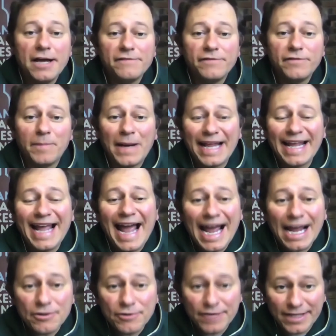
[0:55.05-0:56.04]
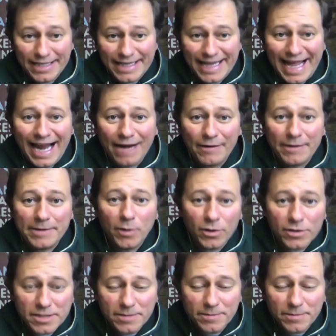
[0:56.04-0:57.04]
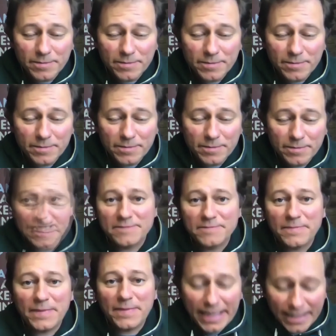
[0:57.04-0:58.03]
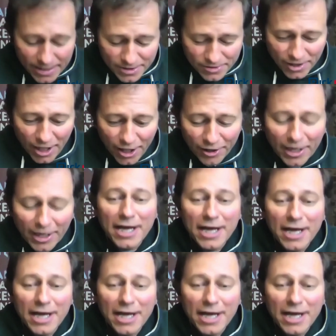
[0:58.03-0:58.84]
for playing Hagrid in the Harry Potter movies once his beard had grown.